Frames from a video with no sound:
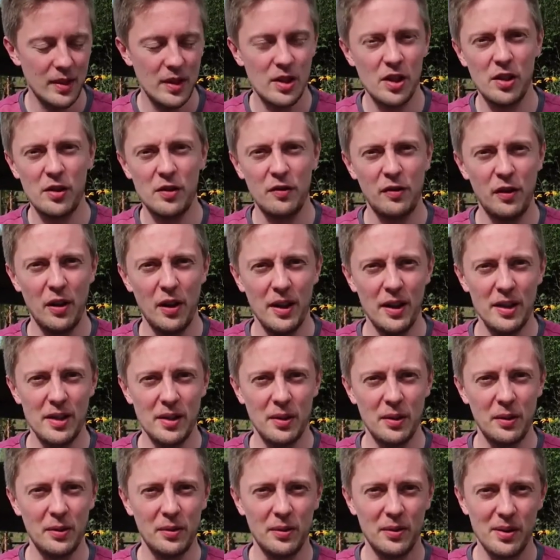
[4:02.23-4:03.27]
Just flight
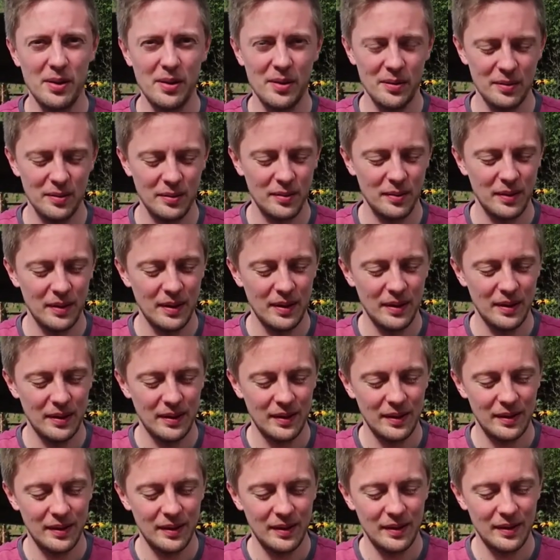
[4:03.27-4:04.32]
socks,
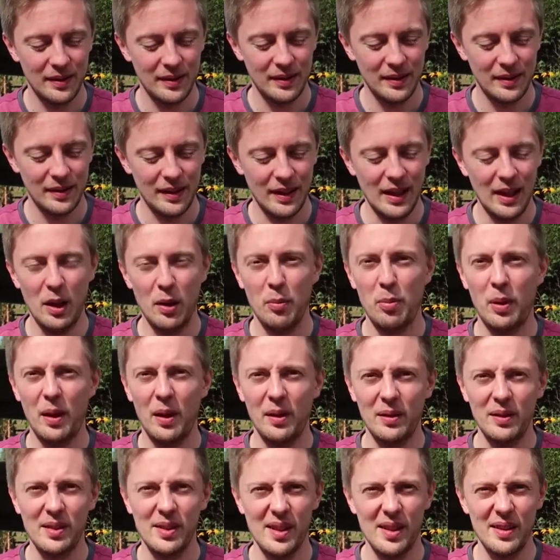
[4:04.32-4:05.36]

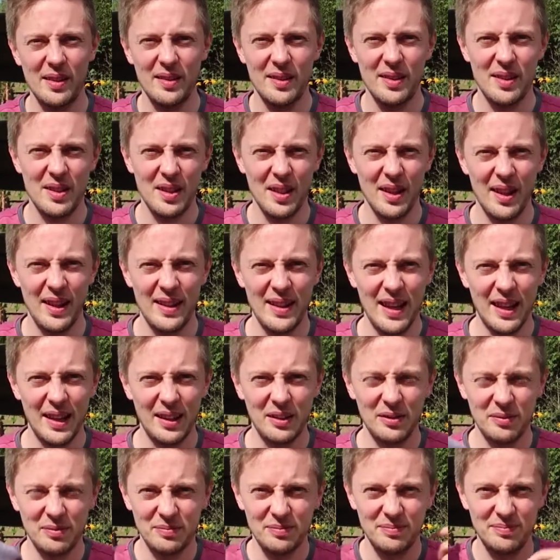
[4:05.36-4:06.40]
earplugs and a neck
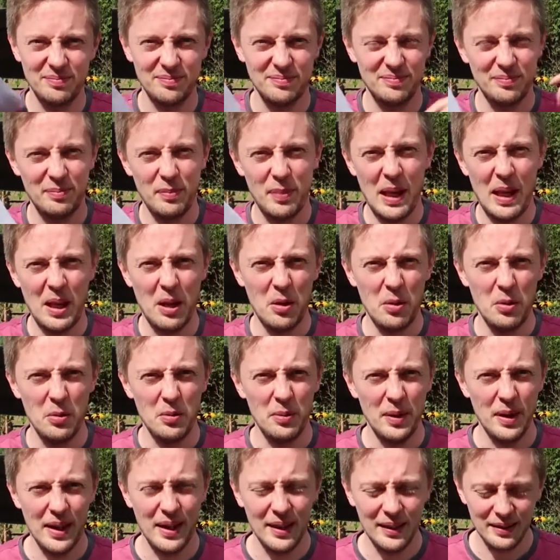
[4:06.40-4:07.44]
pillow
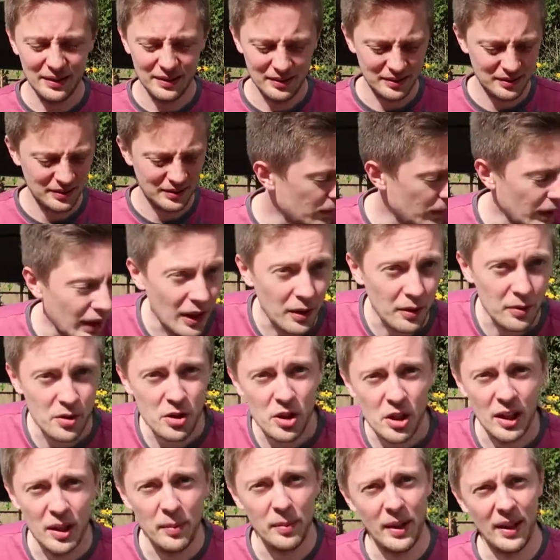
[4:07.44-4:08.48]
thing. But that was
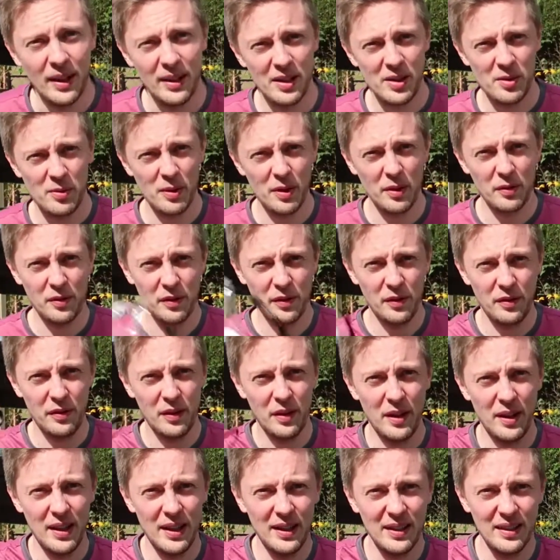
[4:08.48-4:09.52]
cheap, and as well for the
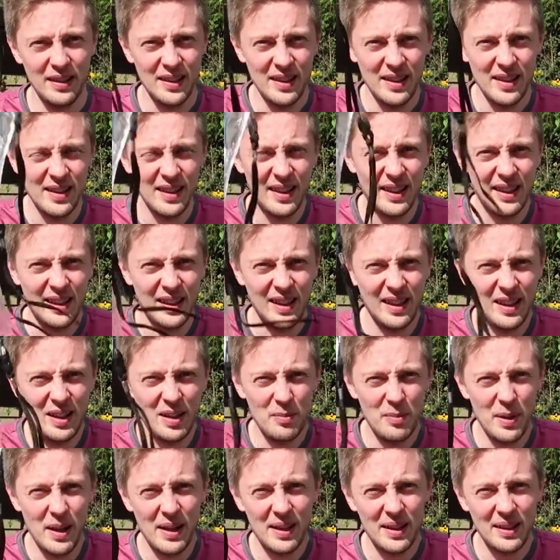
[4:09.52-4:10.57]
flight, a
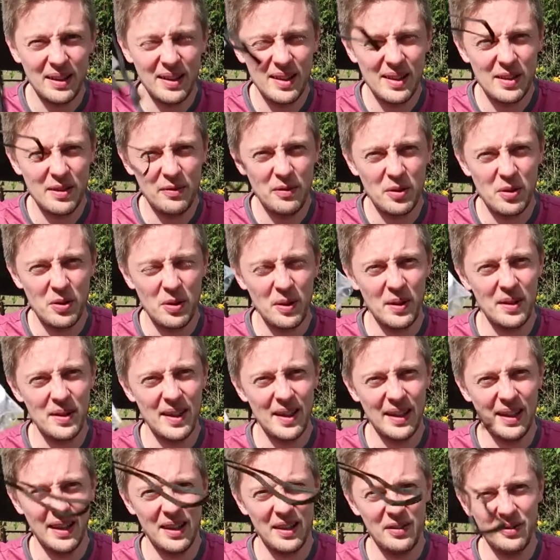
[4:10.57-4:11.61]
clear bag, because if you try and
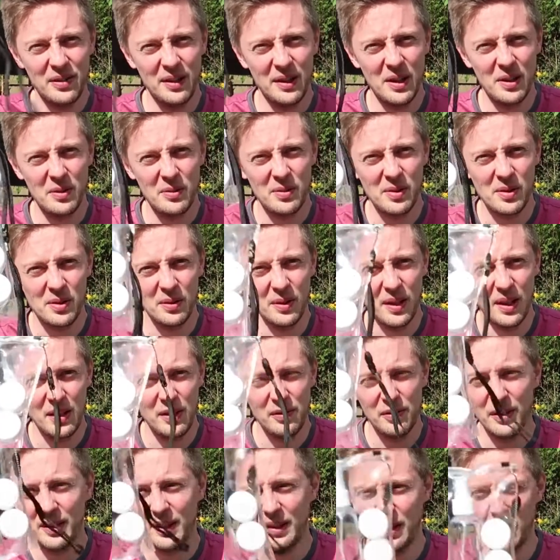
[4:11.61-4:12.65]
take anything else or
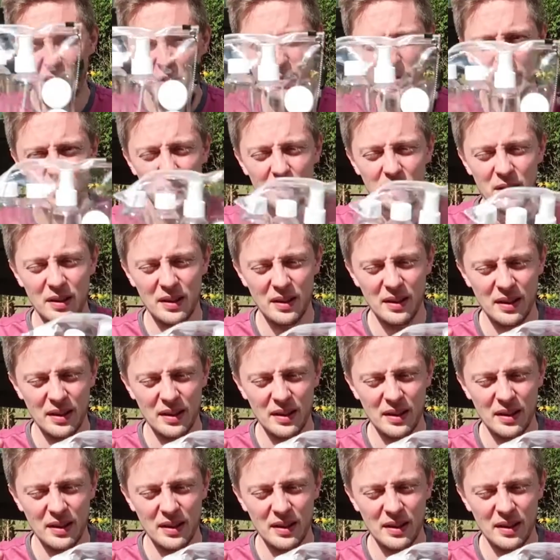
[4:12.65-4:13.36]
anything over,